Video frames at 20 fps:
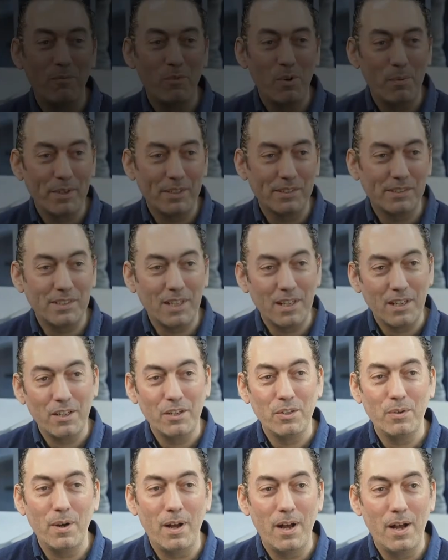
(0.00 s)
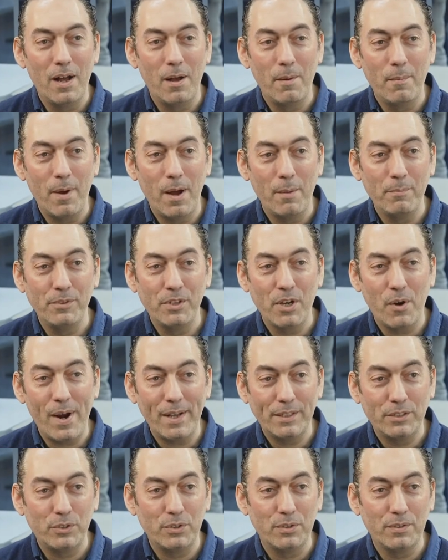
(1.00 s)
I'm Robert Castelo. I'm
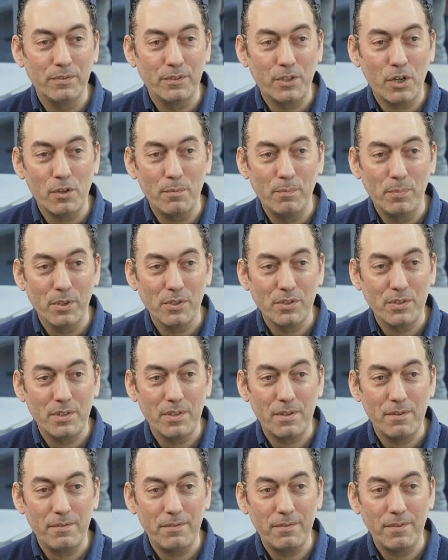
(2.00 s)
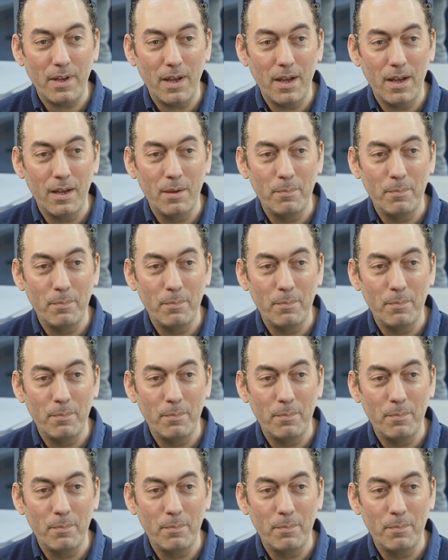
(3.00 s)
director of Code Positive,